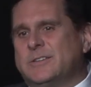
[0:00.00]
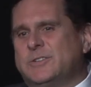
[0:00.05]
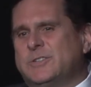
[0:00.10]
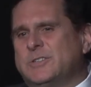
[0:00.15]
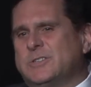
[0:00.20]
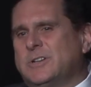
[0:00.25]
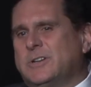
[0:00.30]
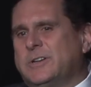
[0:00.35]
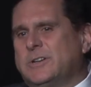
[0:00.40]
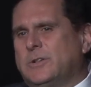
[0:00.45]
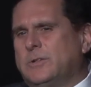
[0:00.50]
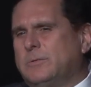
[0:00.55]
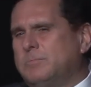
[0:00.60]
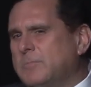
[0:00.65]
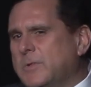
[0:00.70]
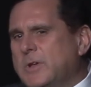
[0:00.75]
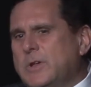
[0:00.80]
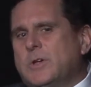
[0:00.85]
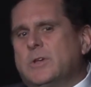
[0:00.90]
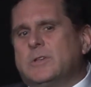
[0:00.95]
just a little
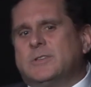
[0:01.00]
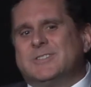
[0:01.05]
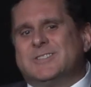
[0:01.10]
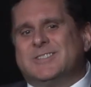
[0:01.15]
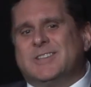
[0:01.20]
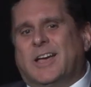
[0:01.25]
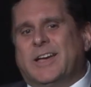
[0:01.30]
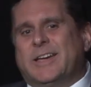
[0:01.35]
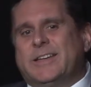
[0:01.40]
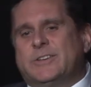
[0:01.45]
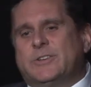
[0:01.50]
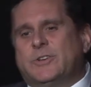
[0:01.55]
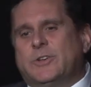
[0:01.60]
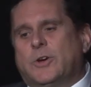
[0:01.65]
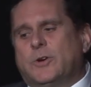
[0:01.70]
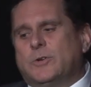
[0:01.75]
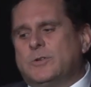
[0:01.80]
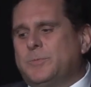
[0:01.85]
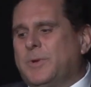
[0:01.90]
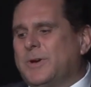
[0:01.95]
side
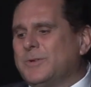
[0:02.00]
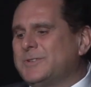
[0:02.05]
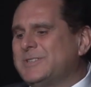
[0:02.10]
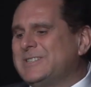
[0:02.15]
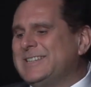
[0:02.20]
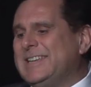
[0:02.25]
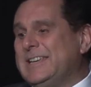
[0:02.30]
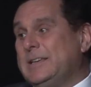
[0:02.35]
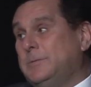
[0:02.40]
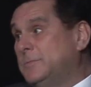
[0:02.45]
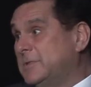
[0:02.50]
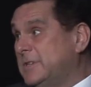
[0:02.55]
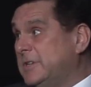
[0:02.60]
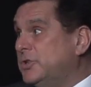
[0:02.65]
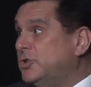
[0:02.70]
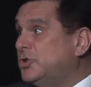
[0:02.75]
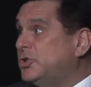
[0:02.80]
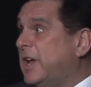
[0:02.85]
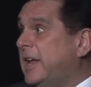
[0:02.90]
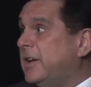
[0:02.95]
note about teams
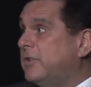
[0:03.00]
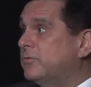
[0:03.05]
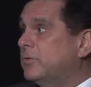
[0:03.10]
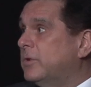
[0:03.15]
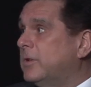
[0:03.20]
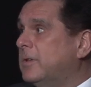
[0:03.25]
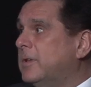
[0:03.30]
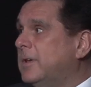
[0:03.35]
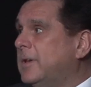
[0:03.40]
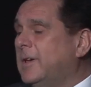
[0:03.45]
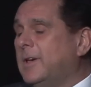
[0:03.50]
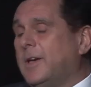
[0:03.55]
in general.